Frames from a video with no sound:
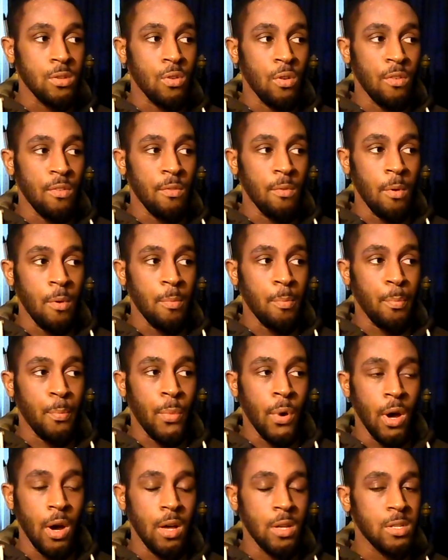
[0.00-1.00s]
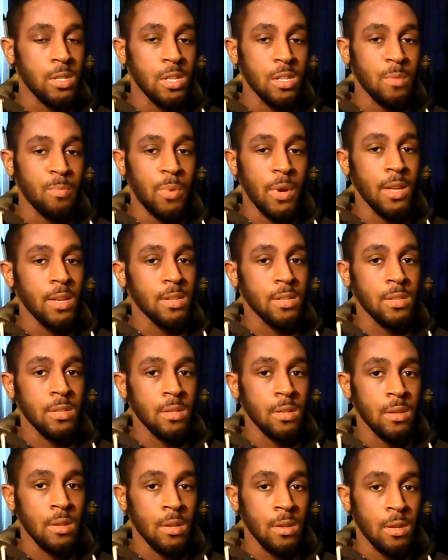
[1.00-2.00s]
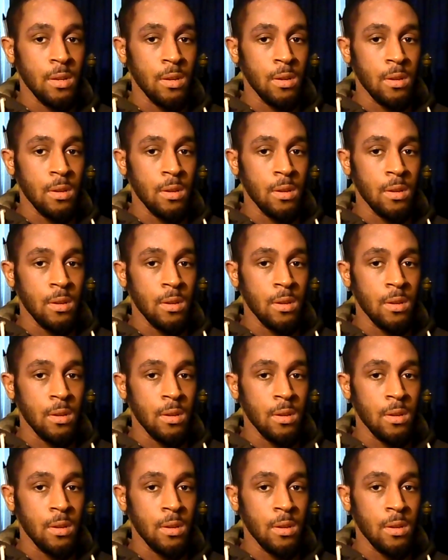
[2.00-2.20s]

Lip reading: He's going to purge this place